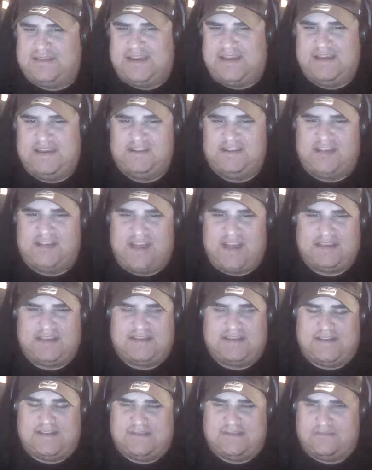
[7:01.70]
Eddie
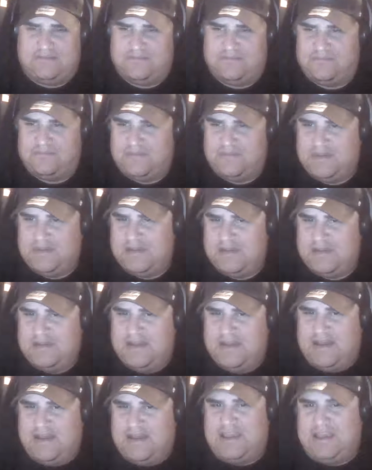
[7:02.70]
Jackson,
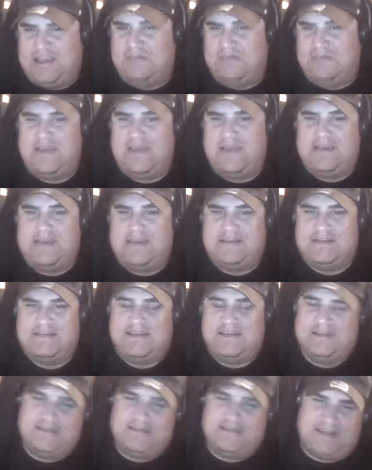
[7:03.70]
Keem Hicks,
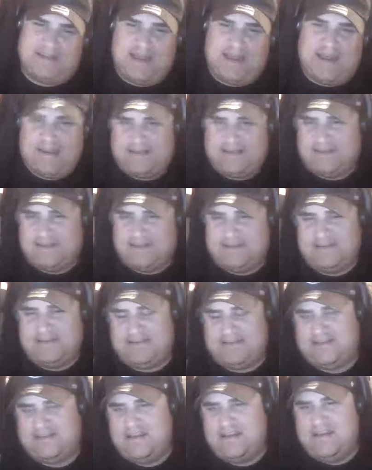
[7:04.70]
his status
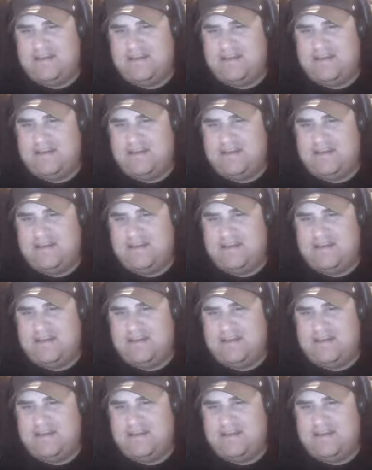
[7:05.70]
is